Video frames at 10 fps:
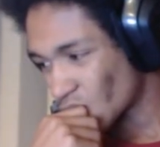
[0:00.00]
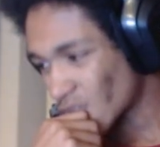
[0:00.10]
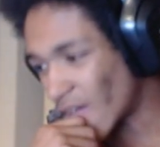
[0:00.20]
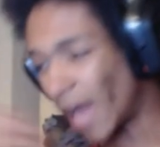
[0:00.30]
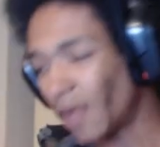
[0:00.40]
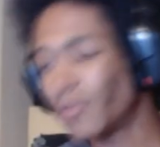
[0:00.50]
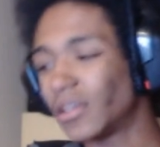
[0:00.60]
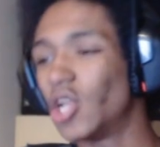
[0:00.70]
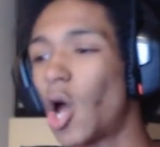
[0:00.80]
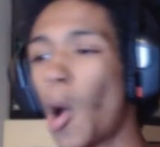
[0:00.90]
don't
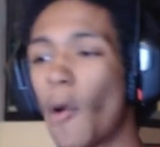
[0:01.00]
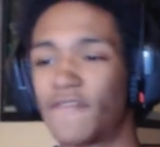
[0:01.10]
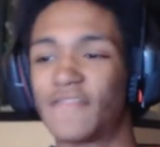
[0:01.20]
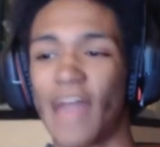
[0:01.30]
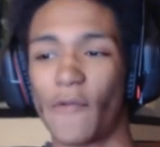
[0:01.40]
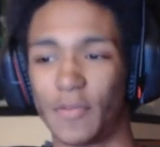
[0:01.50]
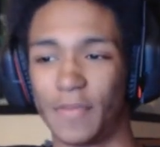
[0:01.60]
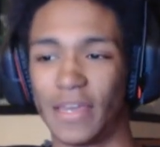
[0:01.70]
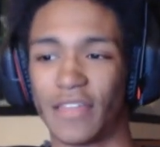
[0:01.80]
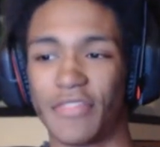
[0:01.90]
know if that would
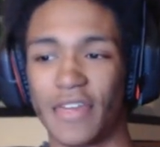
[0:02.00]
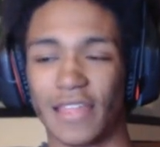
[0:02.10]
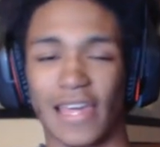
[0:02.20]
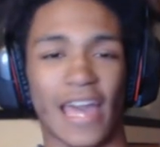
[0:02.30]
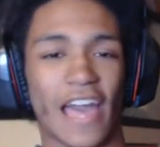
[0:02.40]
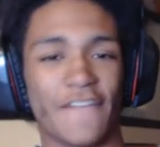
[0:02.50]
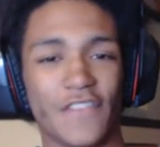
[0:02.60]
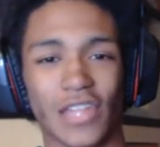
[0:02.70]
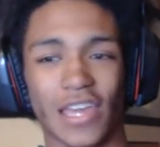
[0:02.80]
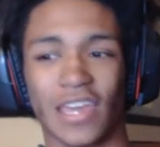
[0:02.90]
be a thing. Like, I feel like